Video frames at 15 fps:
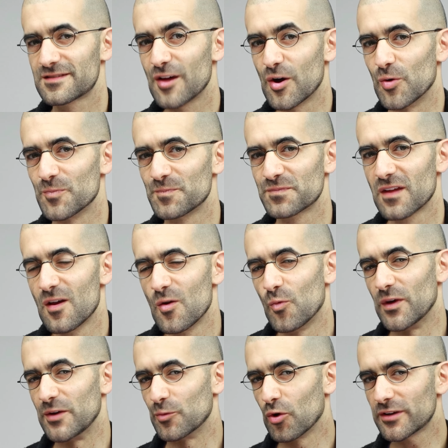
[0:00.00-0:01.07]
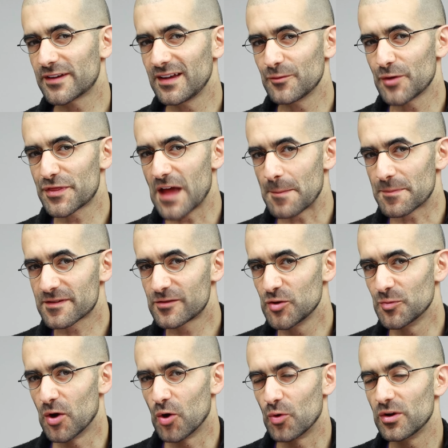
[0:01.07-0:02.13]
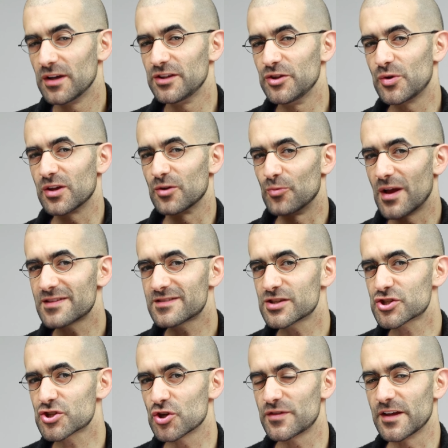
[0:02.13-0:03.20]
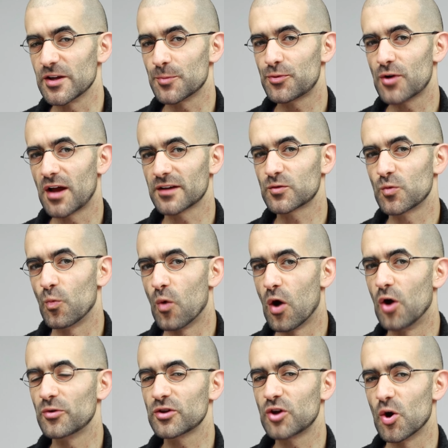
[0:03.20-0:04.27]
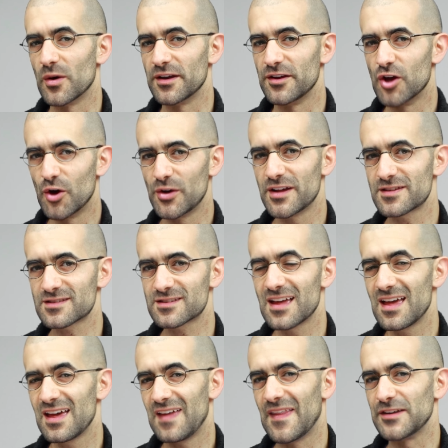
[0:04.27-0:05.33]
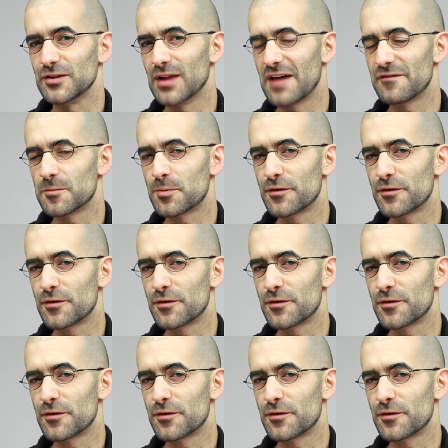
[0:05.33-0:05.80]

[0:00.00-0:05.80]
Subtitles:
So, when working with AppSumo, you can rest assured that your product won't go unnoticed and that you'll have a